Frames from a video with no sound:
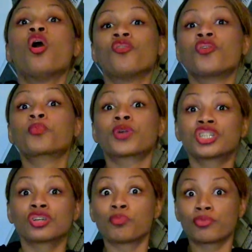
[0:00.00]
of
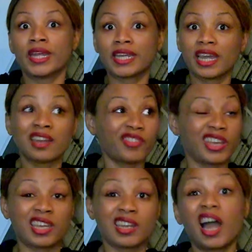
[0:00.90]
oppression bring and
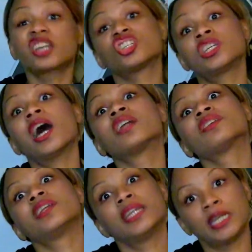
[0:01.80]
thinking actually i
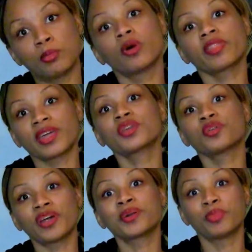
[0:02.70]
don't need any more thank you
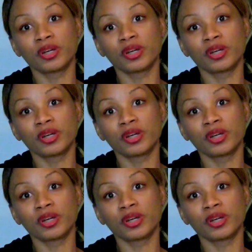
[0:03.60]
very